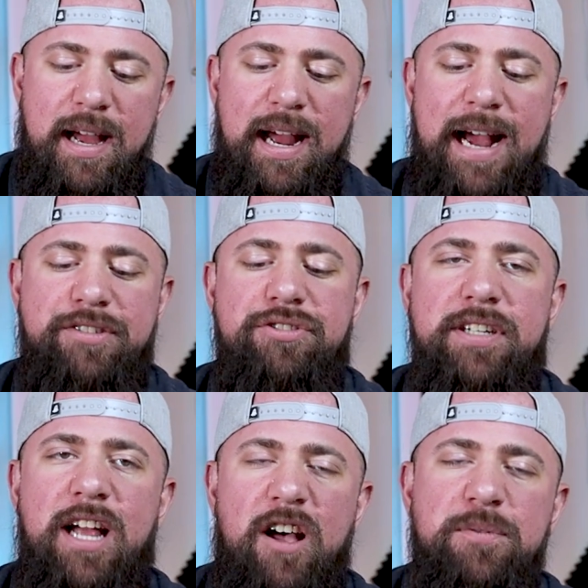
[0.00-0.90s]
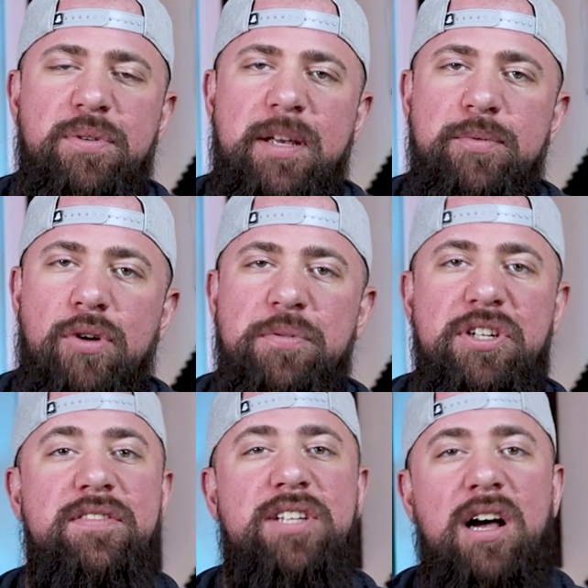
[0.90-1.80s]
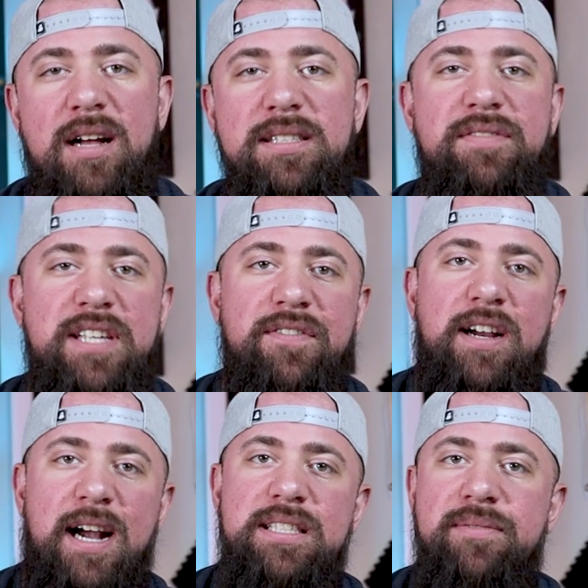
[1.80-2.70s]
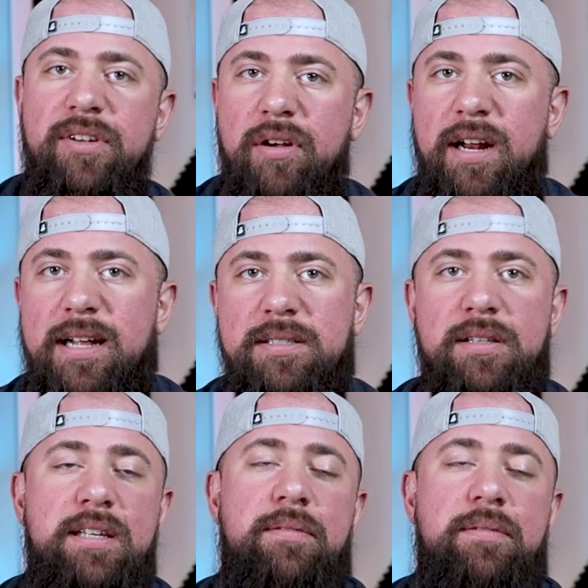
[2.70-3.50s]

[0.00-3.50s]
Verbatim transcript: Actogen helps with the absorption of tons of different kinds of ingredients,